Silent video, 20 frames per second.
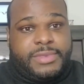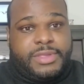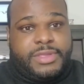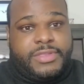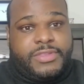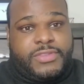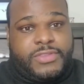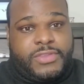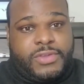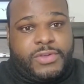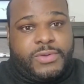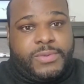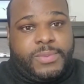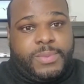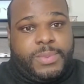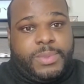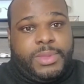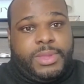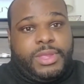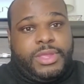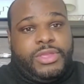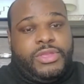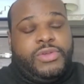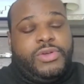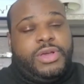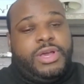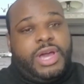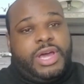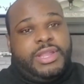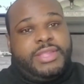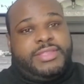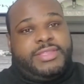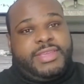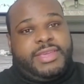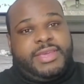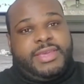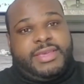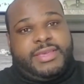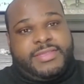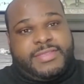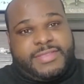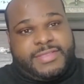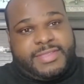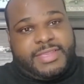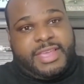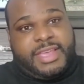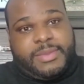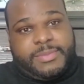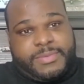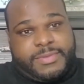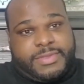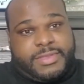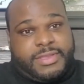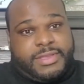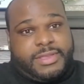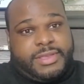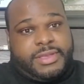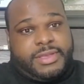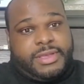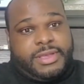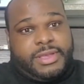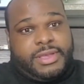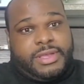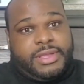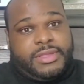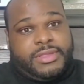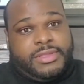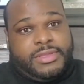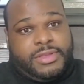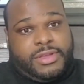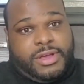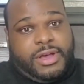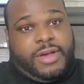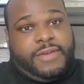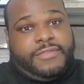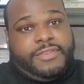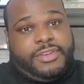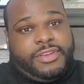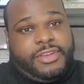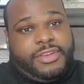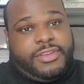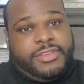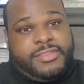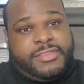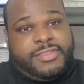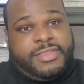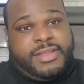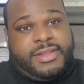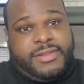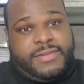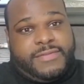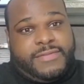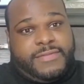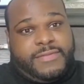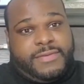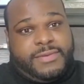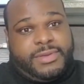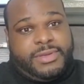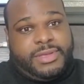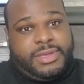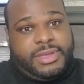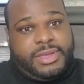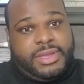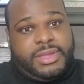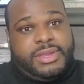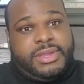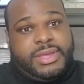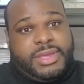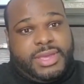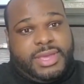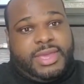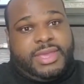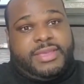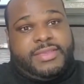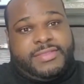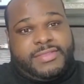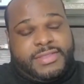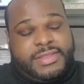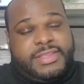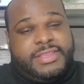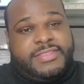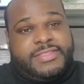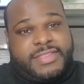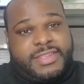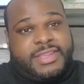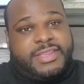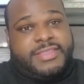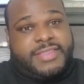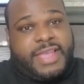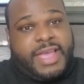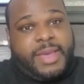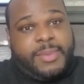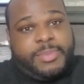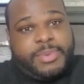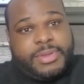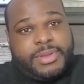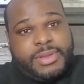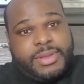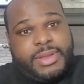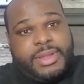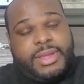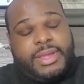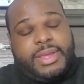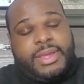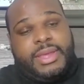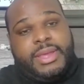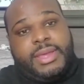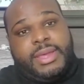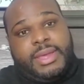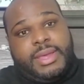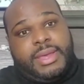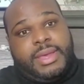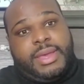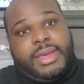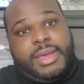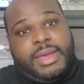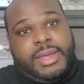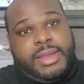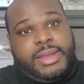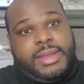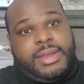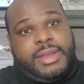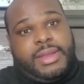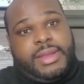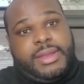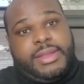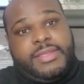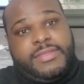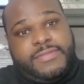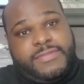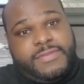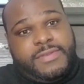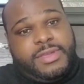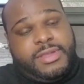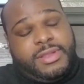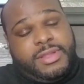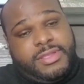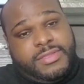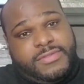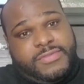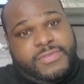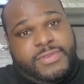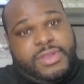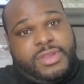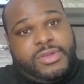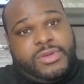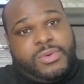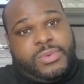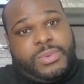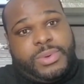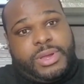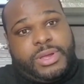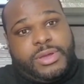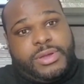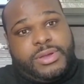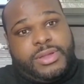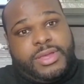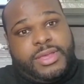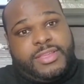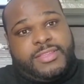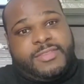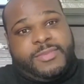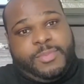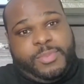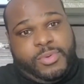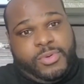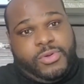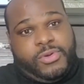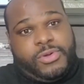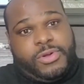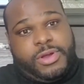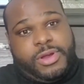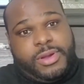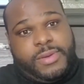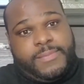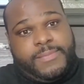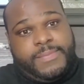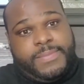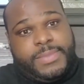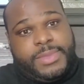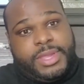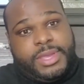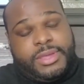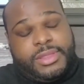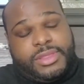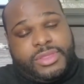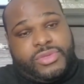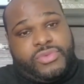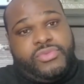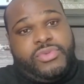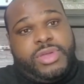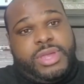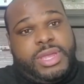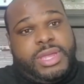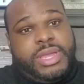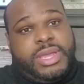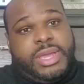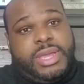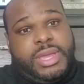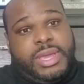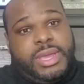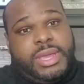So you got to take steps to cover yourself in the case these things happen. And in this video we're going to explore three